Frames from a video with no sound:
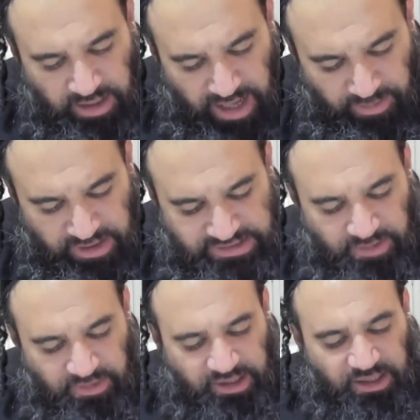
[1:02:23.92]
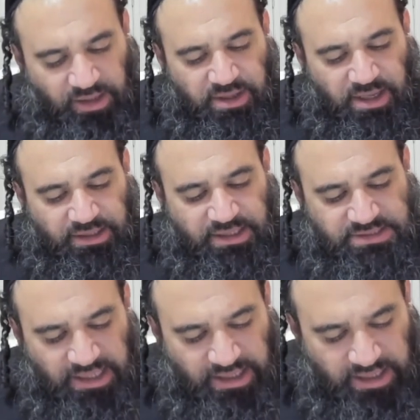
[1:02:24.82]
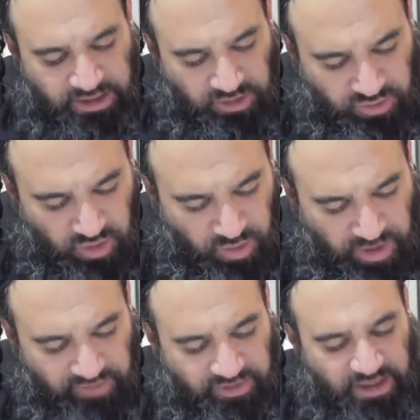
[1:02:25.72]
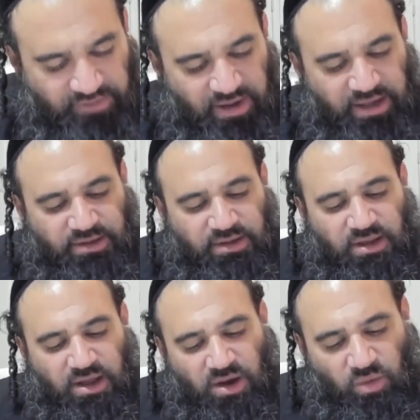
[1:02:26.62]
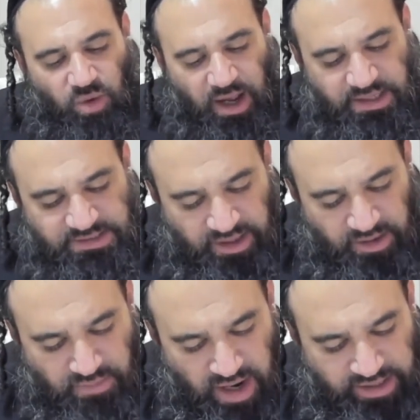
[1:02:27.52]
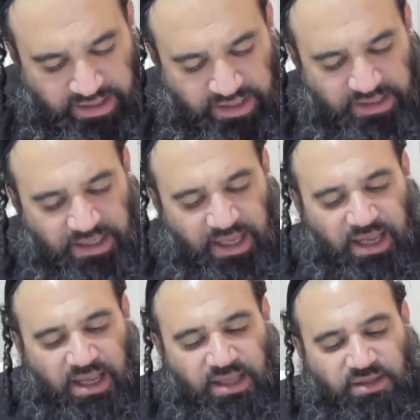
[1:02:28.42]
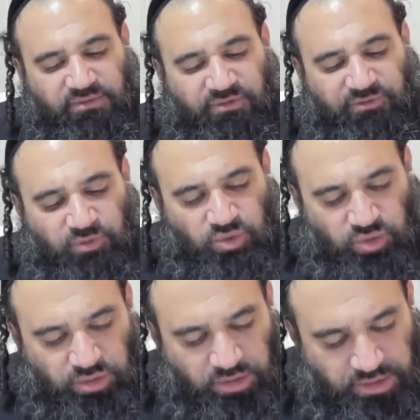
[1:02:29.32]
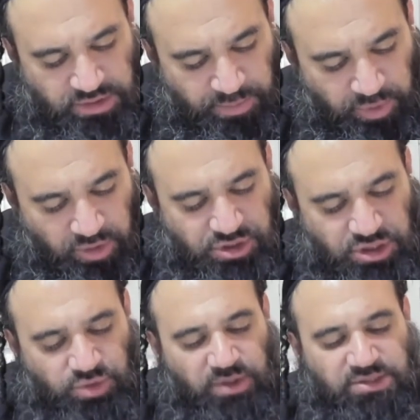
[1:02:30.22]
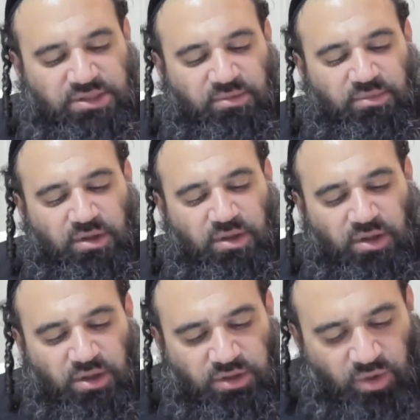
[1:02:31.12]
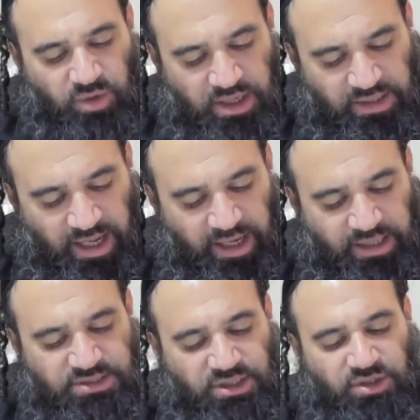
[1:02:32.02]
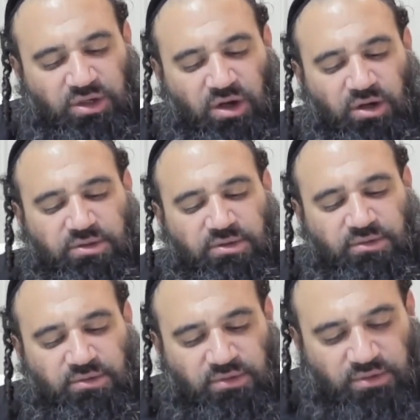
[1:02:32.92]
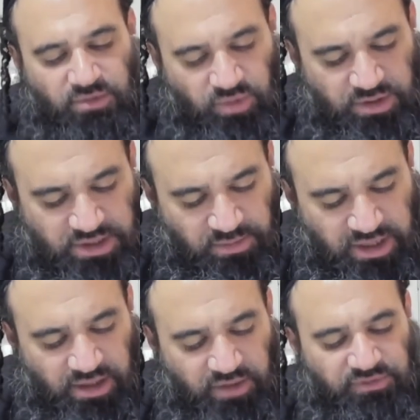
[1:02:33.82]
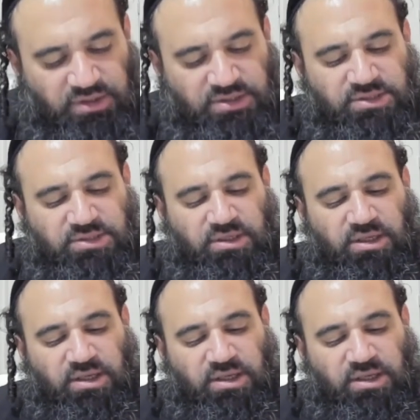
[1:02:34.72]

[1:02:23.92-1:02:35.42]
Lama ze mechir biyad ksil liknot chokhma velev ain. Why is there money in the hand of a fool to purchase wisdom, though he lacks a good heart? What's the meaning of this?